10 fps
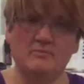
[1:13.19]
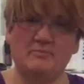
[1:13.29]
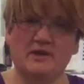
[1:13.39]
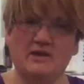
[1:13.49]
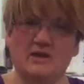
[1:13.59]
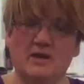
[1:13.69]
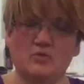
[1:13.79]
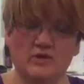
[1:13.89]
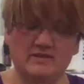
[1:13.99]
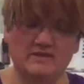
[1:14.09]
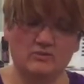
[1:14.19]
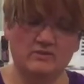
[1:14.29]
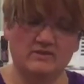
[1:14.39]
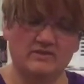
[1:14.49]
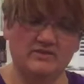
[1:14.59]
But I'm worried that
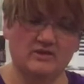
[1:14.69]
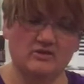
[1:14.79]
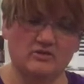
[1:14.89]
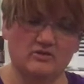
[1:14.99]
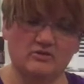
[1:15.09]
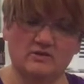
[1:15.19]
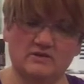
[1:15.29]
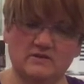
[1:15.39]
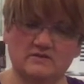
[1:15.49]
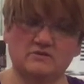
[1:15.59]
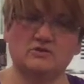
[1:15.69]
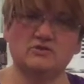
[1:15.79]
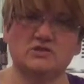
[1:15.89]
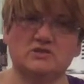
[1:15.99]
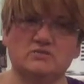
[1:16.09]
with the thicker
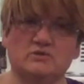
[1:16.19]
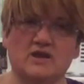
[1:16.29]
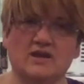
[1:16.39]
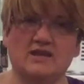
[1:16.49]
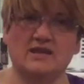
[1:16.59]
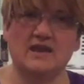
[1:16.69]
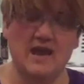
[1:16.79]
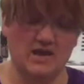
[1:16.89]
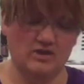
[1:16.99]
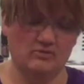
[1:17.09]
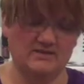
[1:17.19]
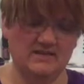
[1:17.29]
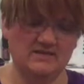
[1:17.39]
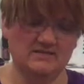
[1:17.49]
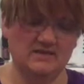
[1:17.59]
solutions, we're not getting an accurate
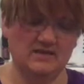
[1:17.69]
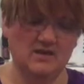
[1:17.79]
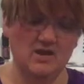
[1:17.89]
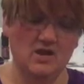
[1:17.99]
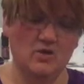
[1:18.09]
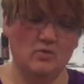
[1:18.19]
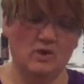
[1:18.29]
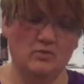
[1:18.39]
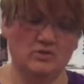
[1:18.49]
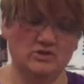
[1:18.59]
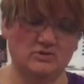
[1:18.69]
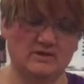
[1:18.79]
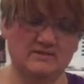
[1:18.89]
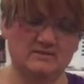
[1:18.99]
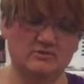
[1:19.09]
testing when we're
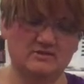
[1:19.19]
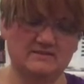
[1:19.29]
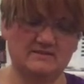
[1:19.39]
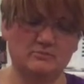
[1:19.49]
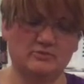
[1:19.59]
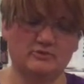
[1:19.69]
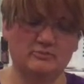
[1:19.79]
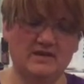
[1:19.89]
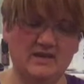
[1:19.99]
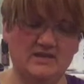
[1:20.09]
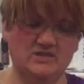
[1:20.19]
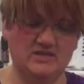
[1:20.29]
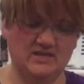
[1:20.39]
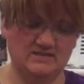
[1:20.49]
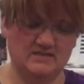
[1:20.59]
doing some of the simpler pH
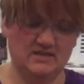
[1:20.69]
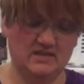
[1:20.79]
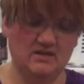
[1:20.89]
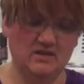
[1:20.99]
testing,